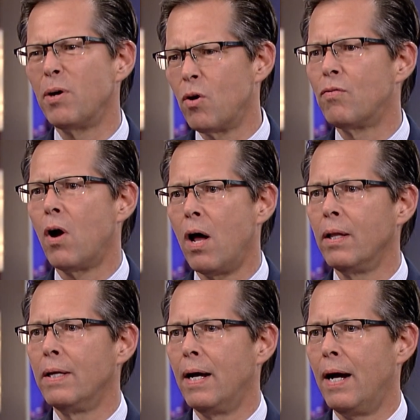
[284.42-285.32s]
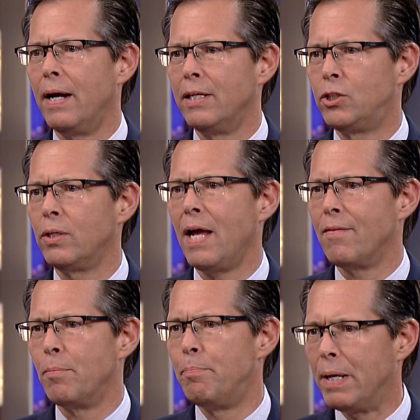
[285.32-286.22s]
but overall, uh, it shouldn't
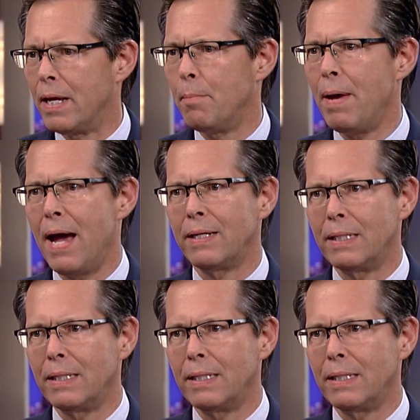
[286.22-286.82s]
have a big impact.